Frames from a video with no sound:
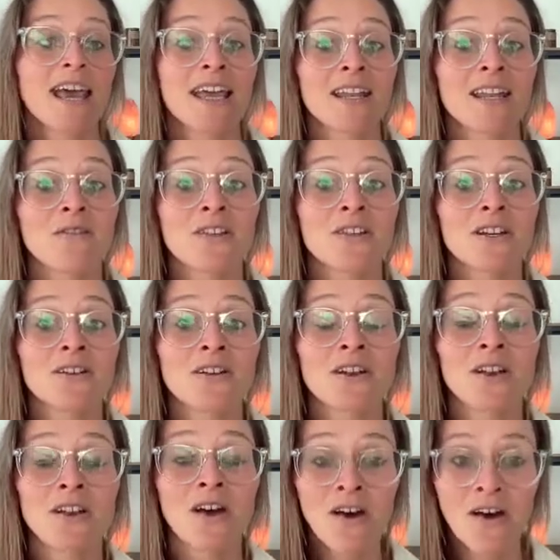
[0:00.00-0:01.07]
And if they're
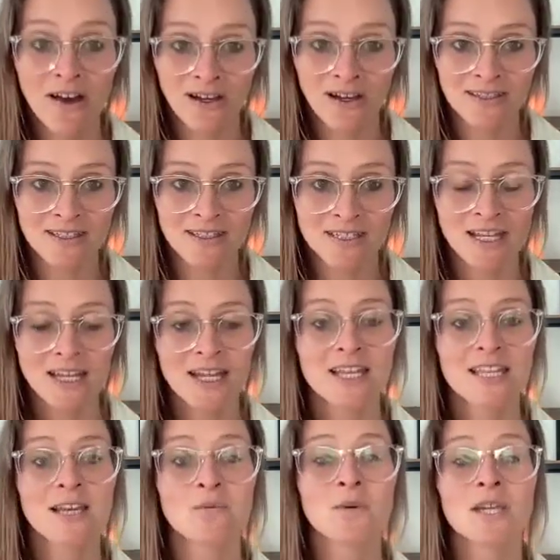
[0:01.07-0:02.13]
not,
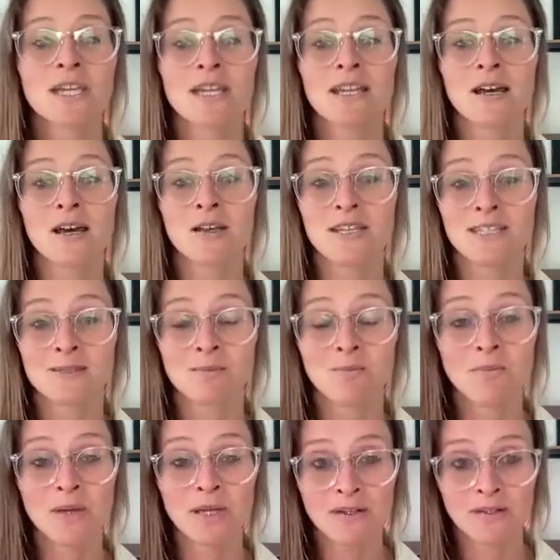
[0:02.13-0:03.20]
then we get this
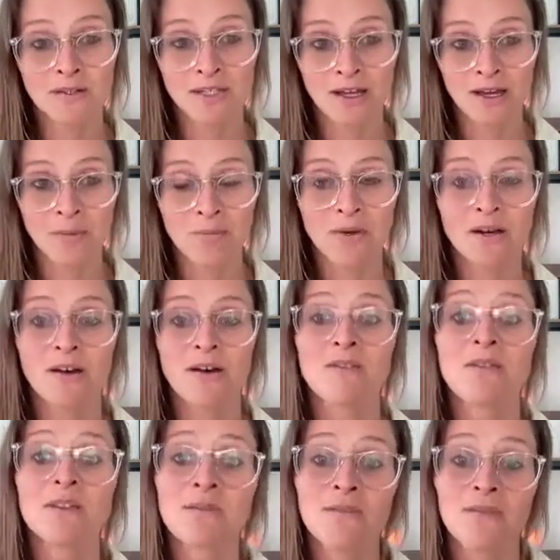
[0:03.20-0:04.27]
build-up
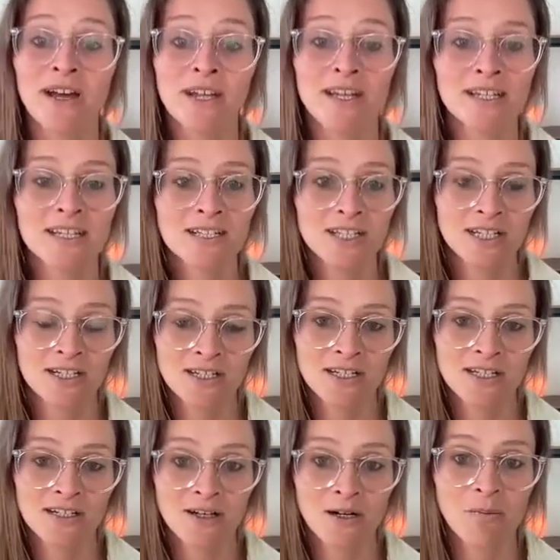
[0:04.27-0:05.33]
of lymphatic
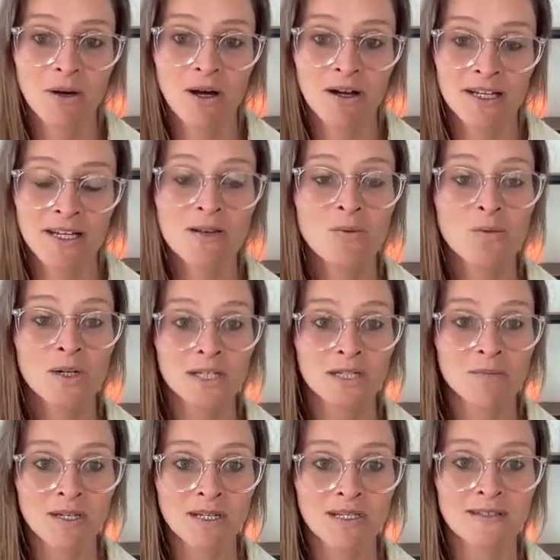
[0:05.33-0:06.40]
congestion in our body,
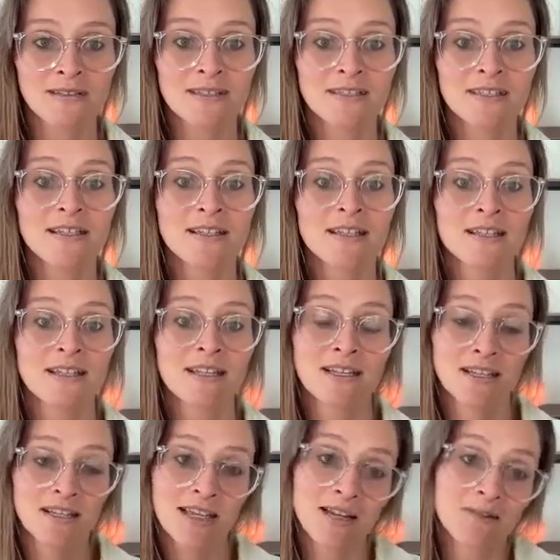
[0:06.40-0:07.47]
which means
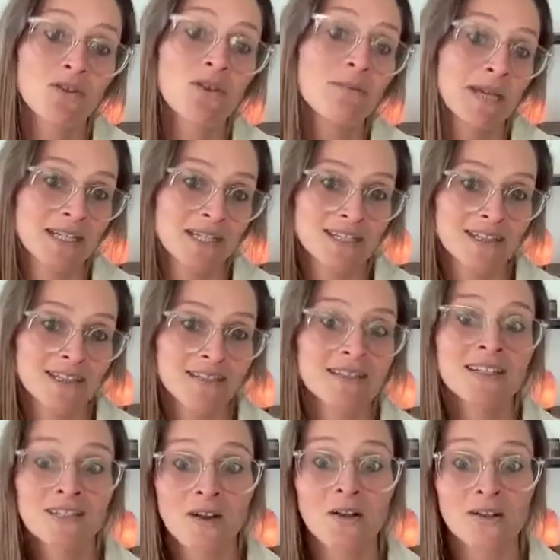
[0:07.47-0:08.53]
inflammation
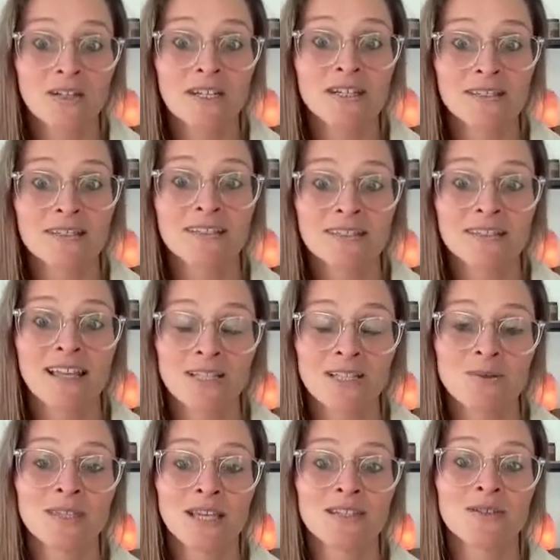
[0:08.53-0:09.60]
is all it is. That's
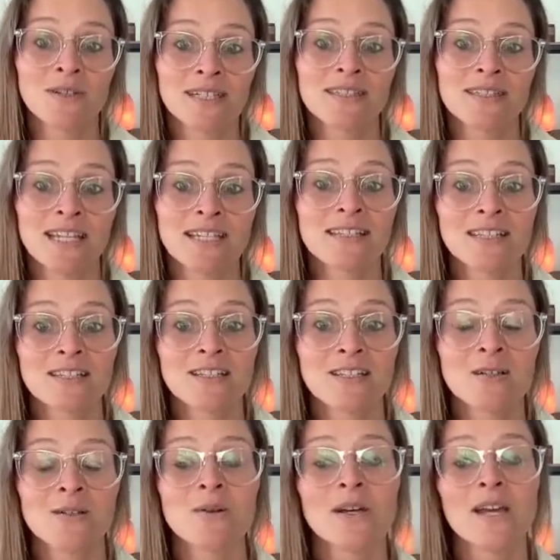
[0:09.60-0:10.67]
what that translates
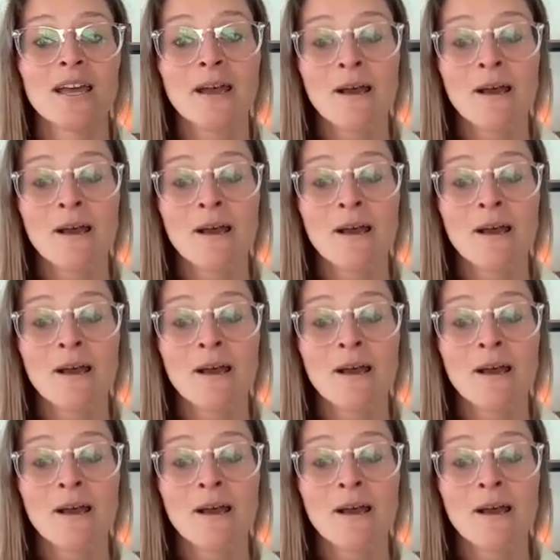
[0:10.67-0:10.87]
into.